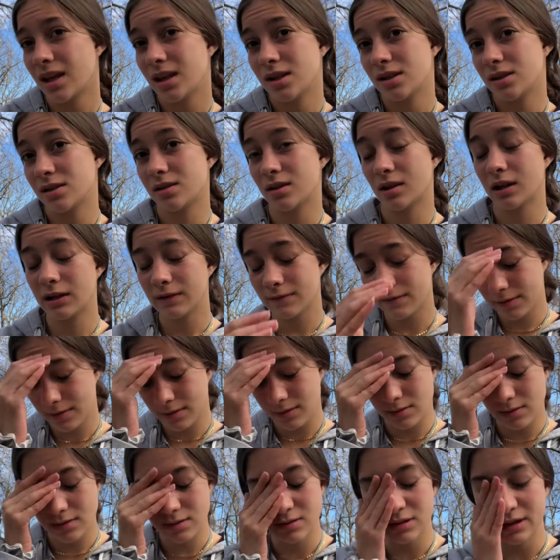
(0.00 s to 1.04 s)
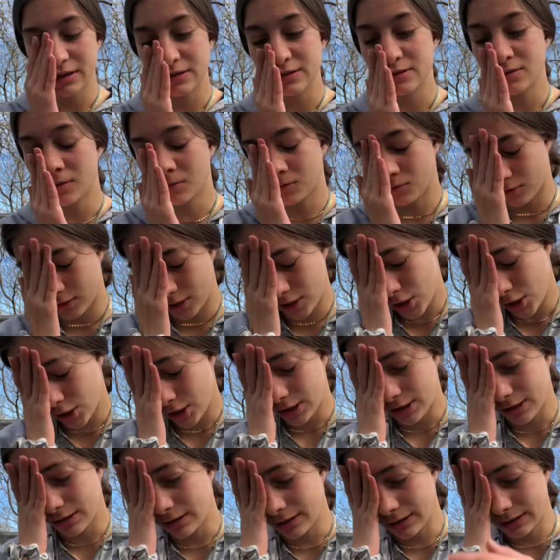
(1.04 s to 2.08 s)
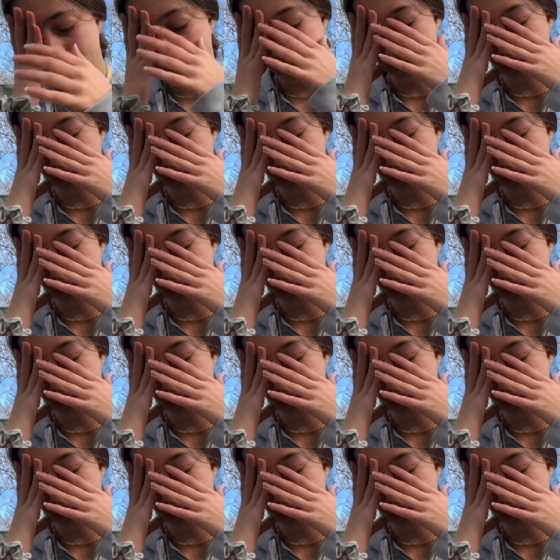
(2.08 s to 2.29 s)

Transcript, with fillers: sorry if it's, like, so cringy. Like,